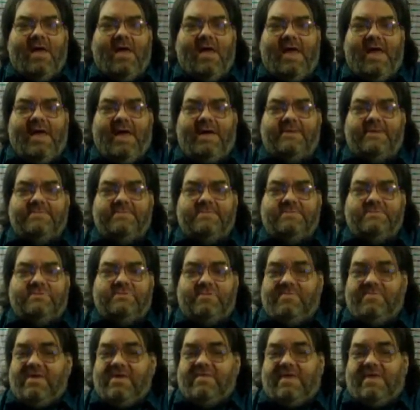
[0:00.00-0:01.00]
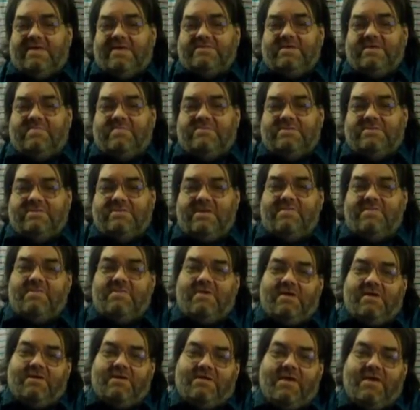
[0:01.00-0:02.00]
And to me, that seems
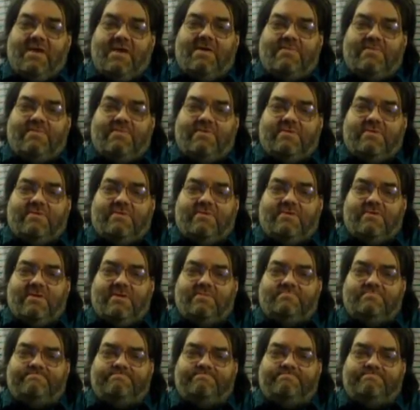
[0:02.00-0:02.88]
significant enough that the